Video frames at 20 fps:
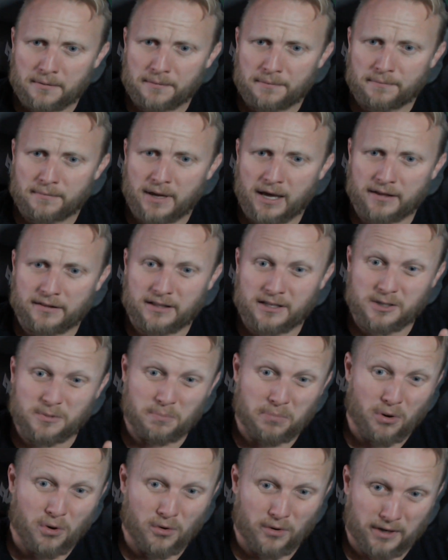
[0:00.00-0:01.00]
At this
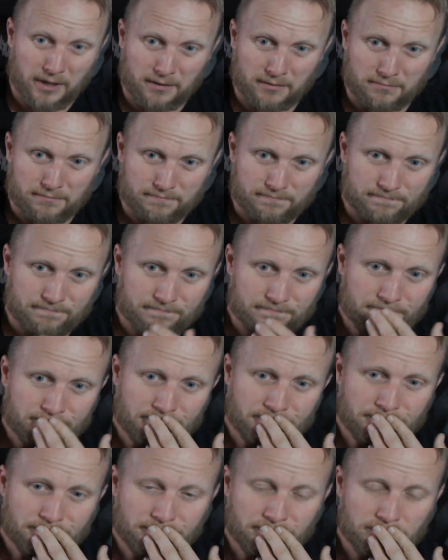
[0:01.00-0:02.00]
point,
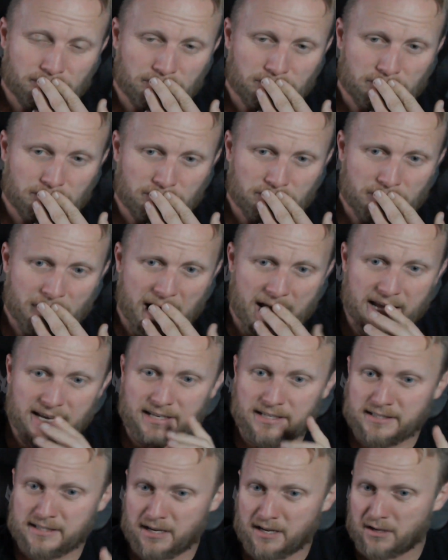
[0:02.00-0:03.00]
I can
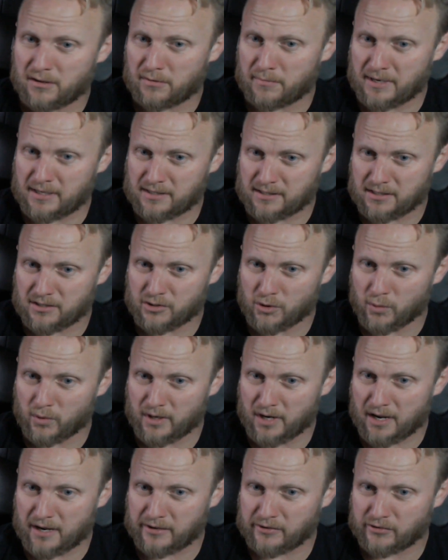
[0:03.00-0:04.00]
tell my sister what
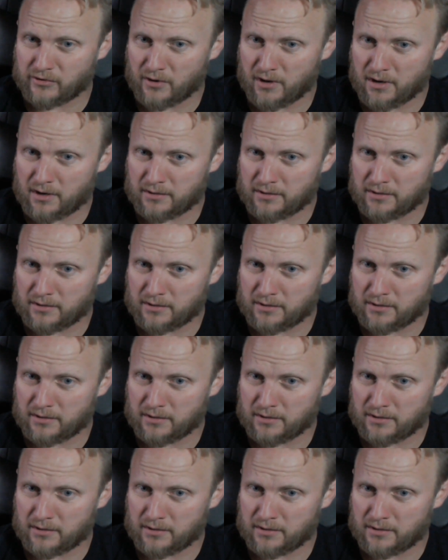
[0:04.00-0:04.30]
I saw.